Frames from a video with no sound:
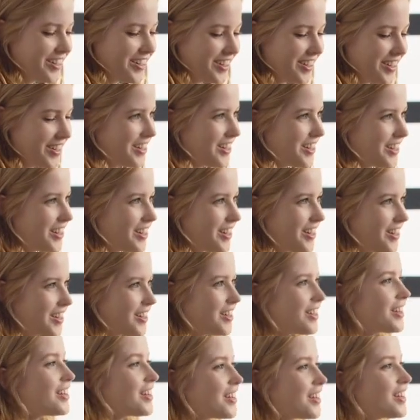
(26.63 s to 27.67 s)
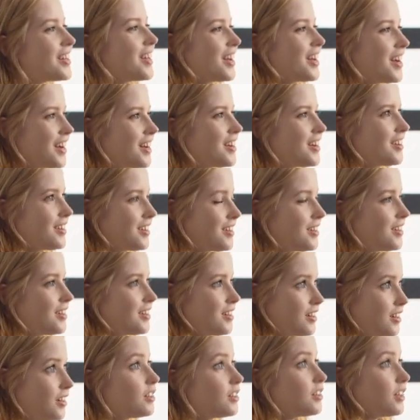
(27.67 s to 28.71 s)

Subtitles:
to show you how to use it with brushes.